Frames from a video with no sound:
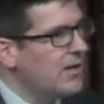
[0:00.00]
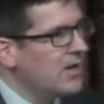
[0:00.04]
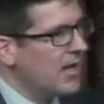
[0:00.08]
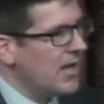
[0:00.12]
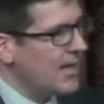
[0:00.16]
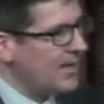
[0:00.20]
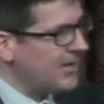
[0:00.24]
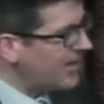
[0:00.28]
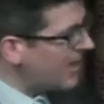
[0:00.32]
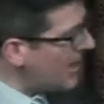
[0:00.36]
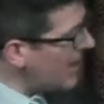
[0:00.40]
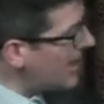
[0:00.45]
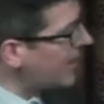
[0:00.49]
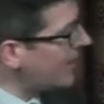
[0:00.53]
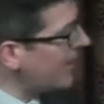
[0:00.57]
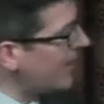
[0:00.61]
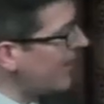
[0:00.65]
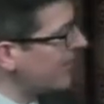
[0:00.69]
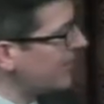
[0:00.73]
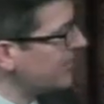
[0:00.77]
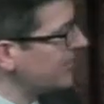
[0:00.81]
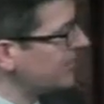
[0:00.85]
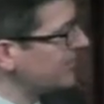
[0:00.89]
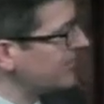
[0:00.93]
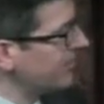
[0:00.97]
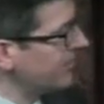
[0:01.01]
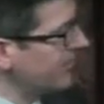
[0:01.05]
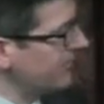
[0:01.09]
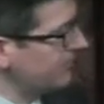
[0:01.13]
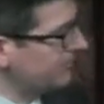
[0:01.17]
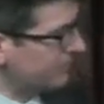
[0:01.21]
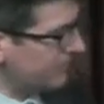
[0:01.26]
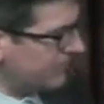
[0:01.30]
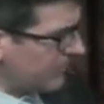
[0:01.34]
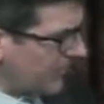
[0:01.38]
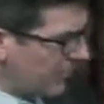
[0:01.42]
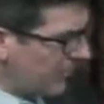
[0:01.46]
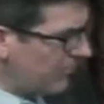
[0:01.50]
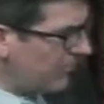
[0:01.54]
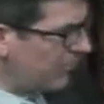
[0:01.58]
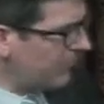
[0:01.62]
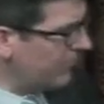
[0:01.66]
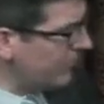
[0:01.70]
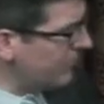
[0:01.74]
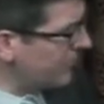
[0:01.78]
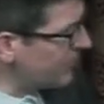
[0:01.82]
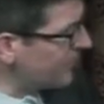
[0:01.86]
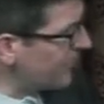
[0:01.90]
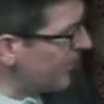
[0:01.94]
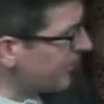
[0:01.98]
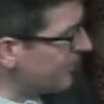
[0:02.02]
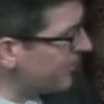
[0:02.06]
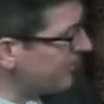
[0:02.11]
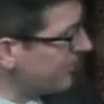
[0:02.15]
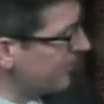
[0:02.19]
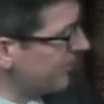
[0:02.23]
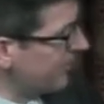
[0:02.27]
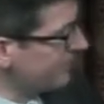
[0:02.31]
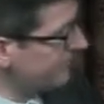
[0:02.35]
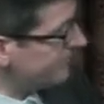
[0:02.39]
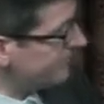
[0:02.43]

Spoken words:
and you can get access to them, respectfully.